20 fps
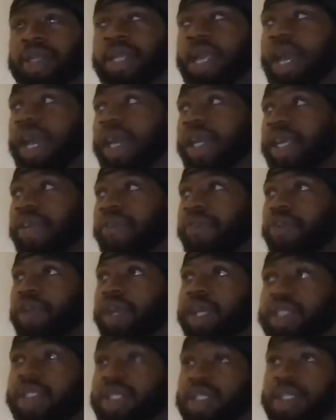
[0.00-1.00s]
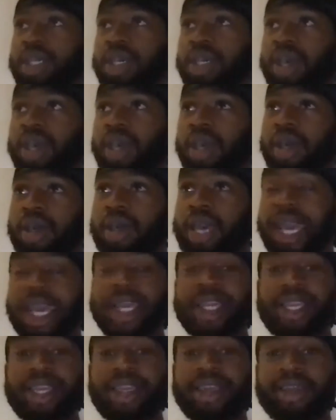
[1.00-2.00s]
Like if you listen to
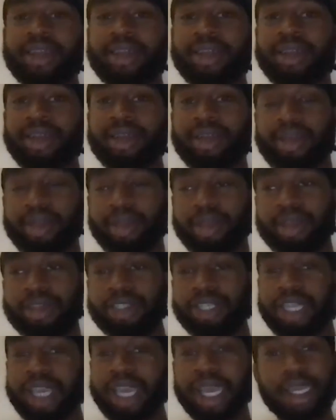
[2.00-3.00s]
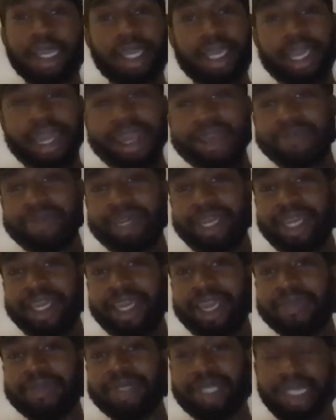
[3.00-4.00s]
Heady, G Heady came in the
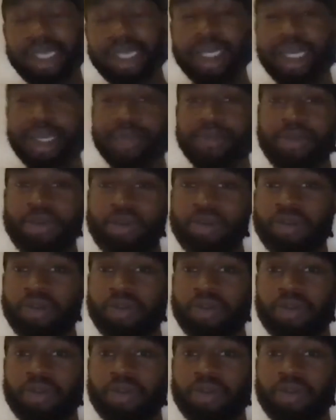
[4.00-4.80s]
game singing, bro.